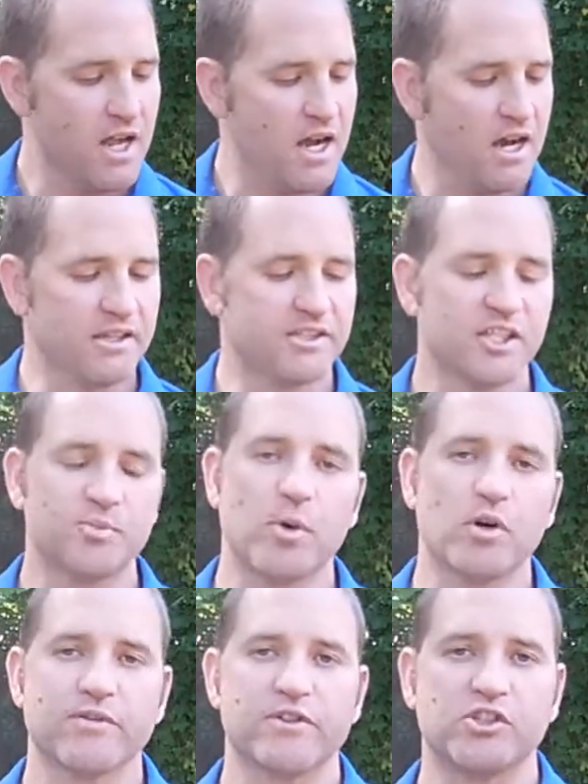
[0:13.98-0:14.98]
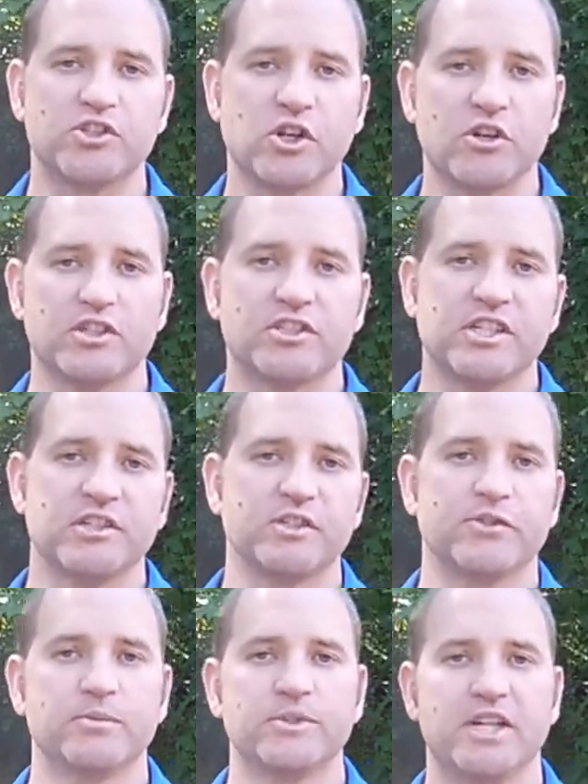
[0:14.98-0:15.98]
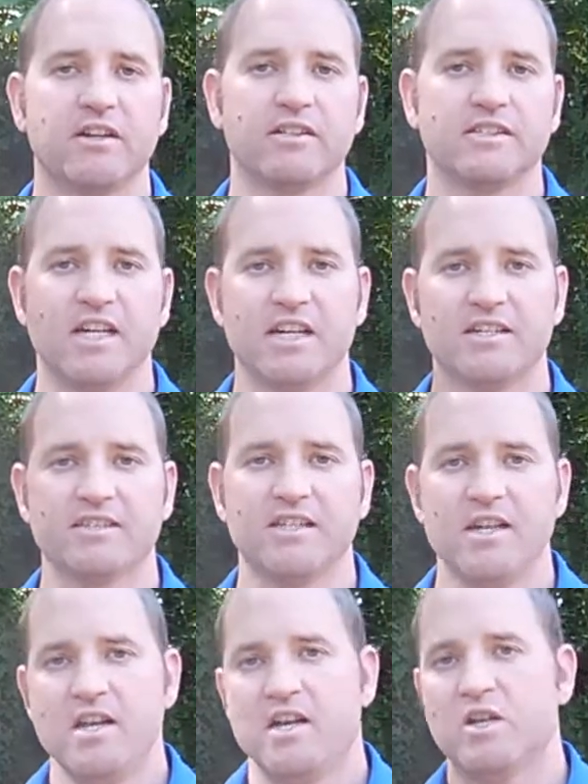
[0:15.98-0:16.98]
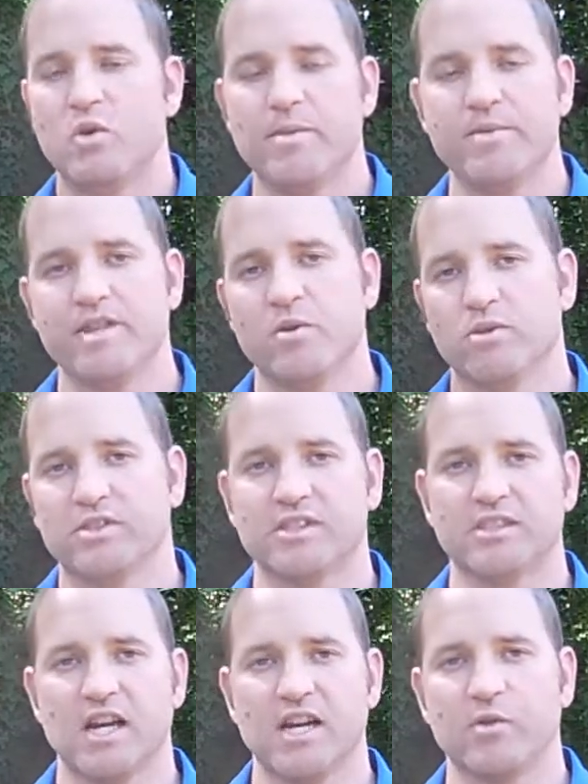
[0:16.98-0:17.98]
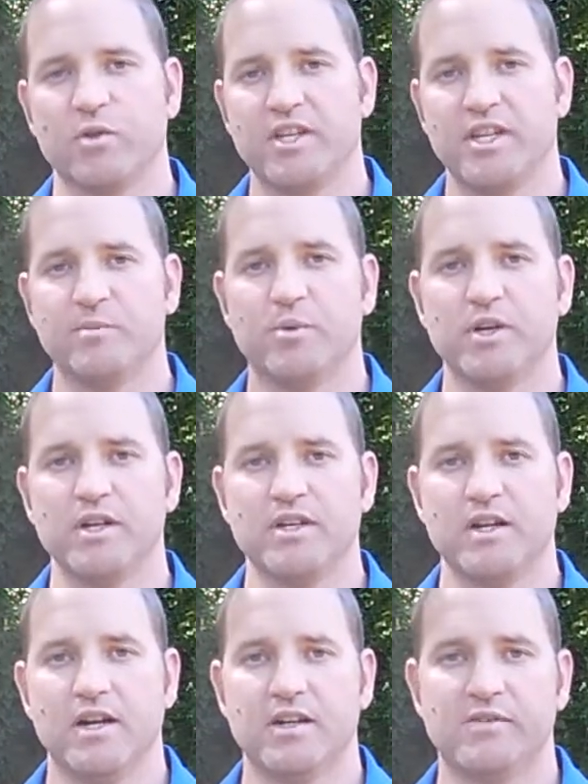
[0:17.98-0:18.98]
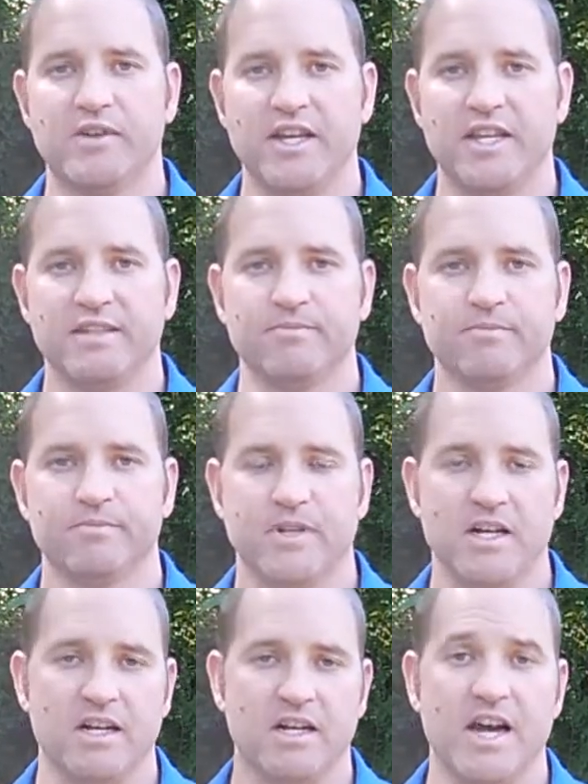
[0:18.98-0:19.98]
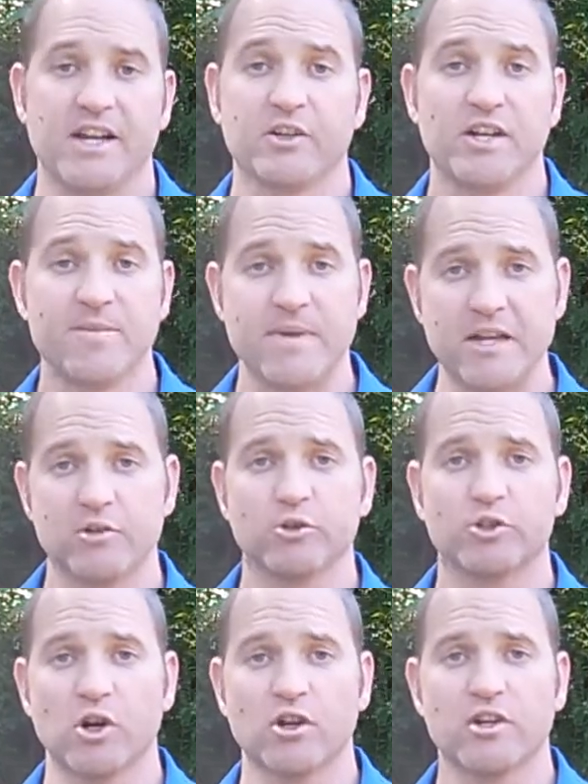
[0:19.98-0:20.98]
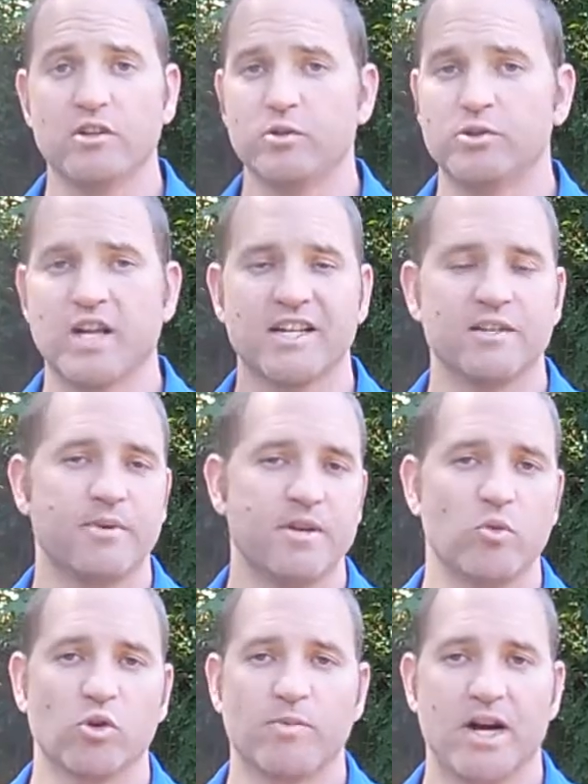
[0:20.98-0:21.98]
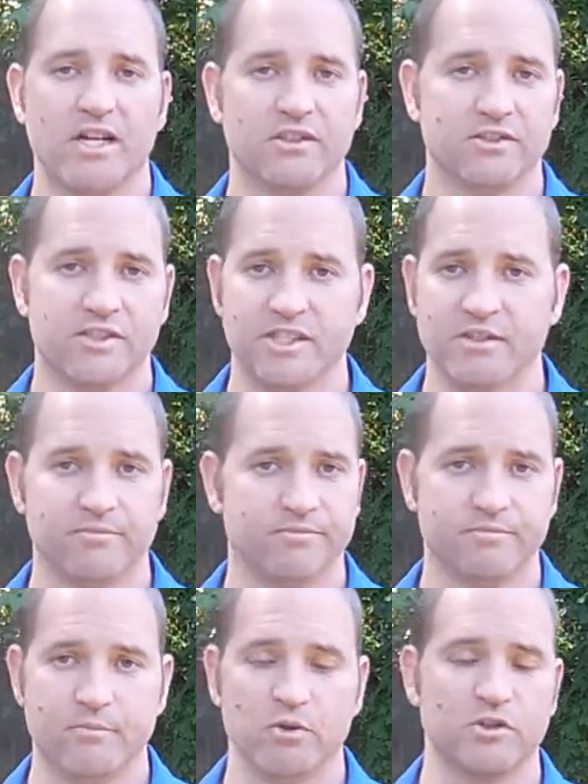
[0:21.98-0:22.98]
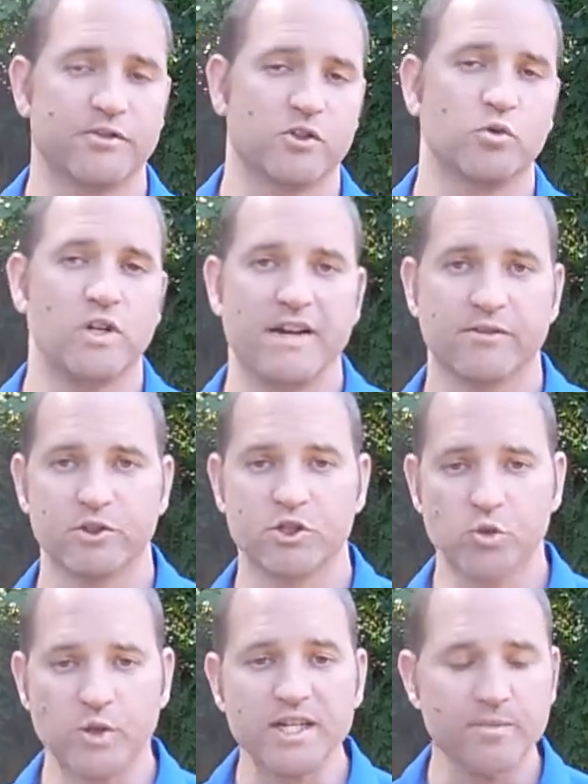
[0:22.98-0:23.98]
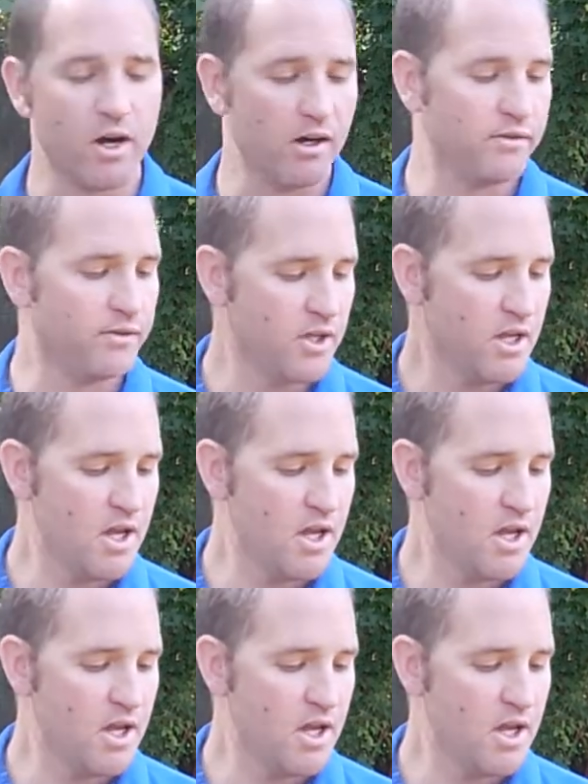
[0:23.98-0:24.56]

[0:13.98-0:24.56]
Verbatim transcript: Uh, this is part of the Skurka series from Sierra Designs, equipment that was designed with the input of a uh, hiker named Andrew Skurka, who's hiked many more miles than most of us will ever dream of.